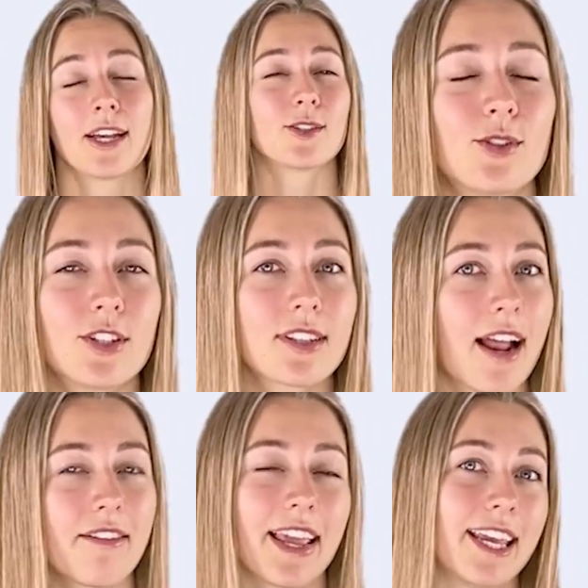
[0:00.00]
So it's just
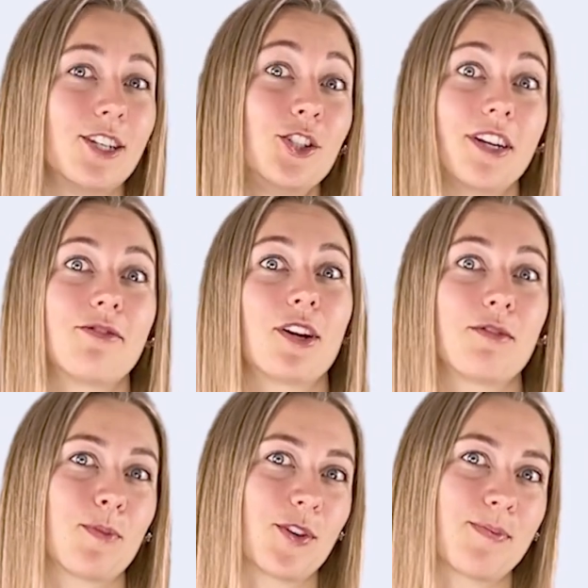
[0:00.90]
kind of a shift
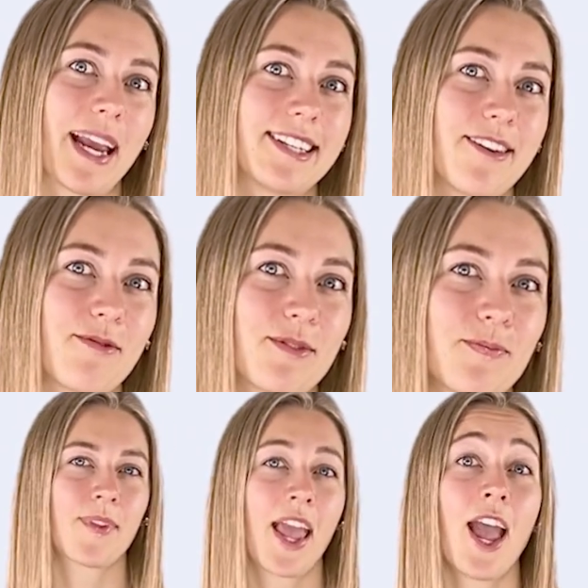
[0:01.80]
of perspective.
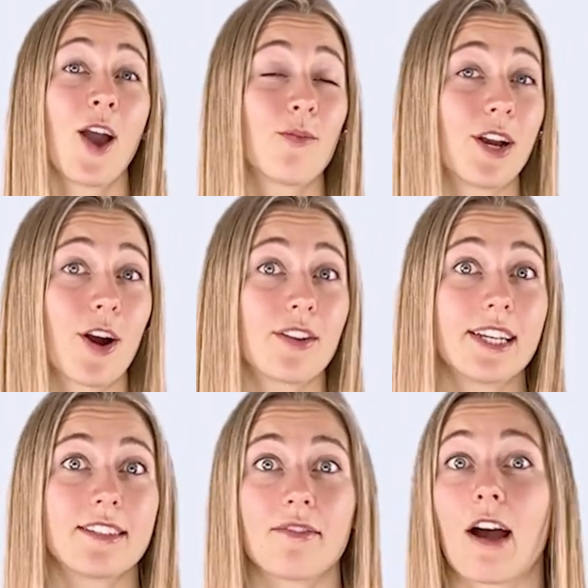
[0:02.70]

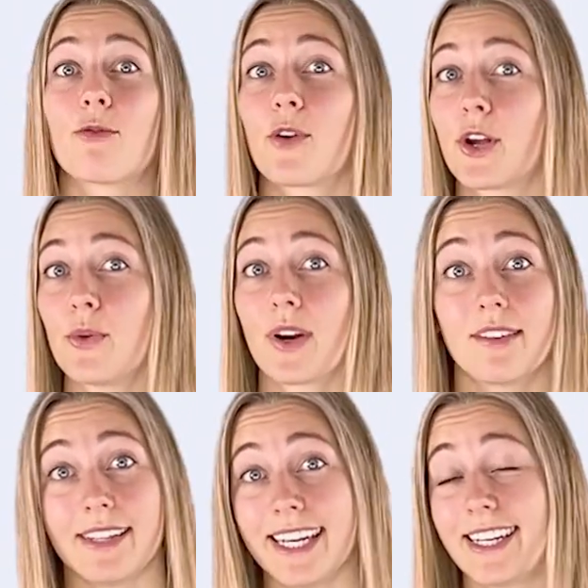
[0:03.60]
Regardless of how far you
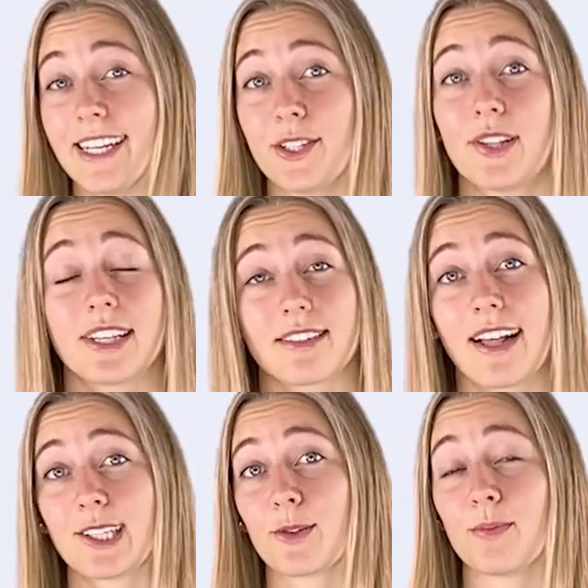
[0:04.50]
want to lean into this
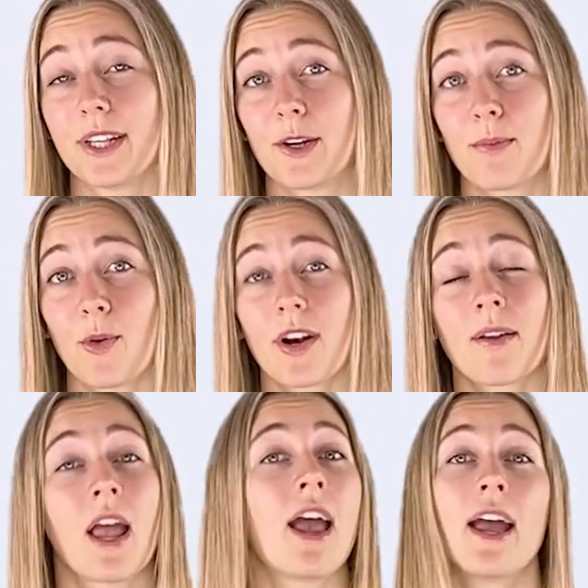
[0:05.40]
classroom
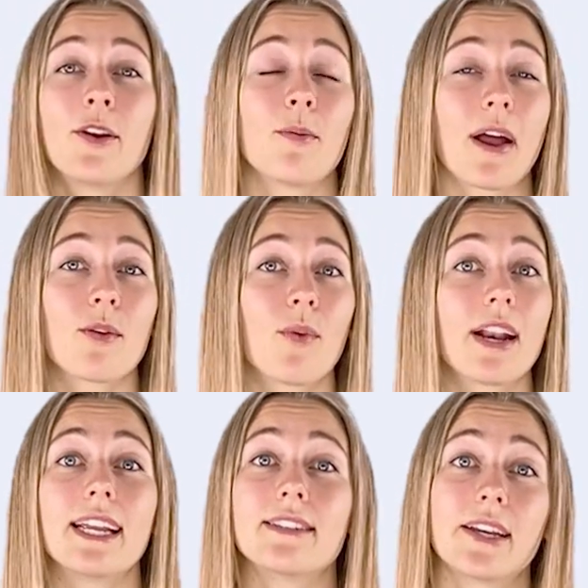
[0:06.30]
leaderboard, no matter
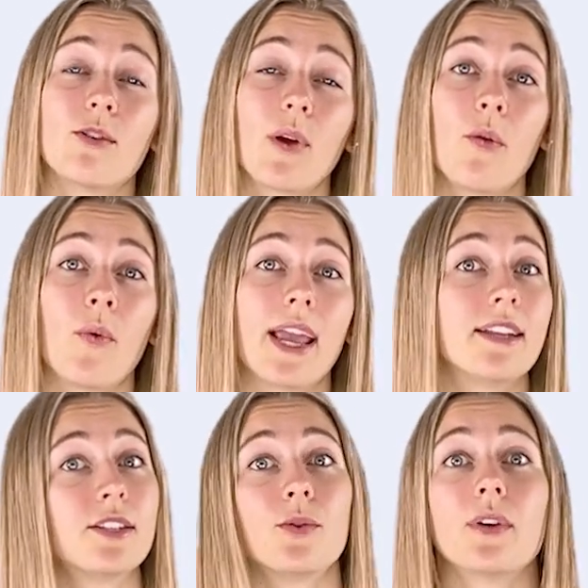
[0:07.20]
what, it's a great
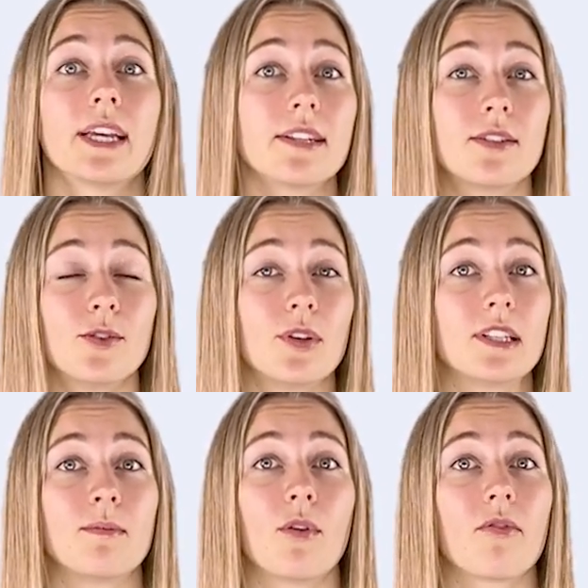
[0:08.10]
way to get
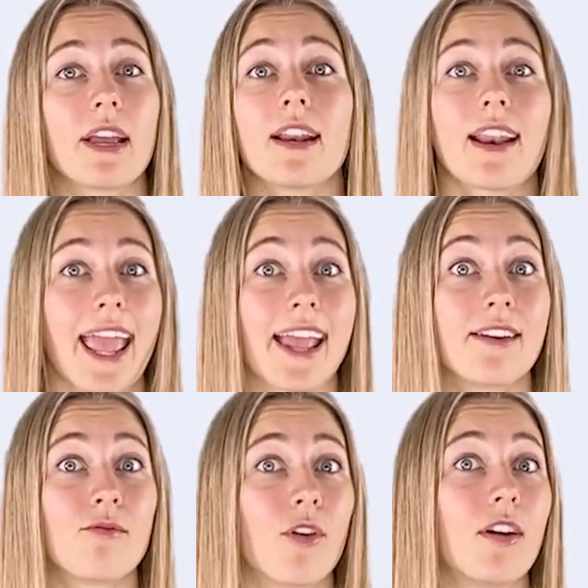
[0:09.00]
students motivated
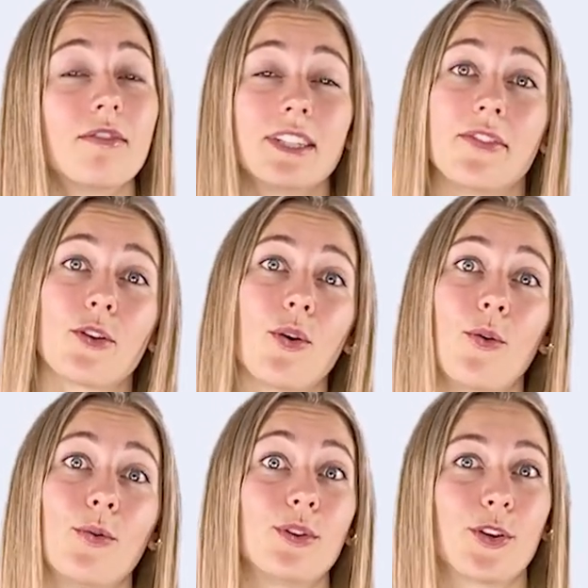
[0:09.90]
and involved in their
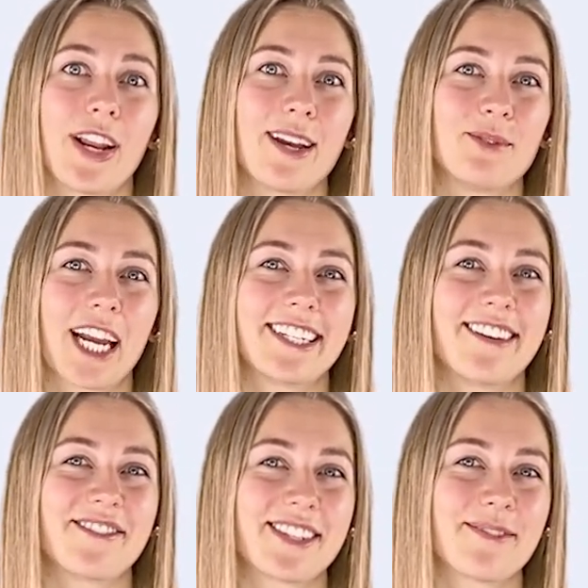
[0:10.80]
own learning
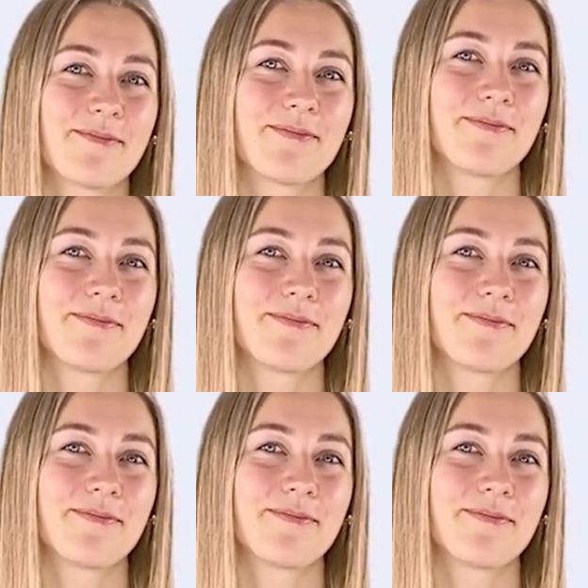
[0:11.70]
objectives.